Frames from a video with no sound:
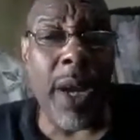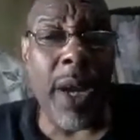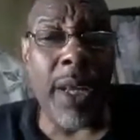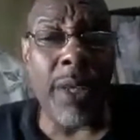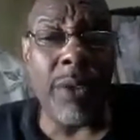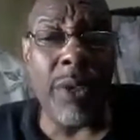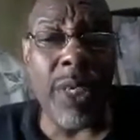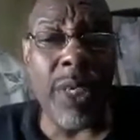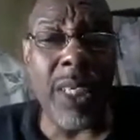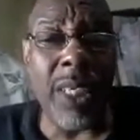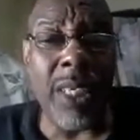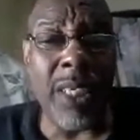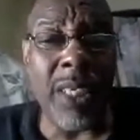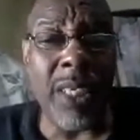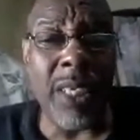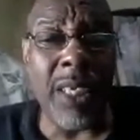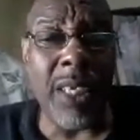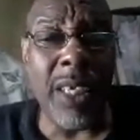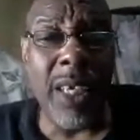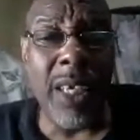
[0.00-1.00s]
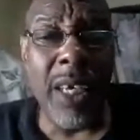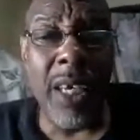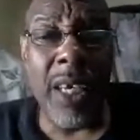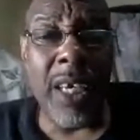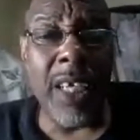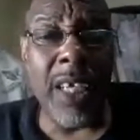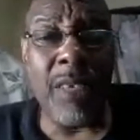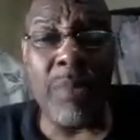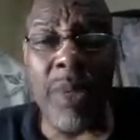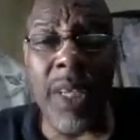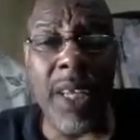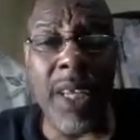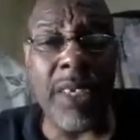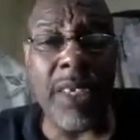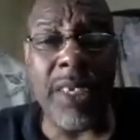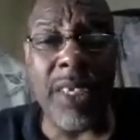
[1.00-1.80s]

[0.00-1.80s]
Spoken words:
you can just see it's been there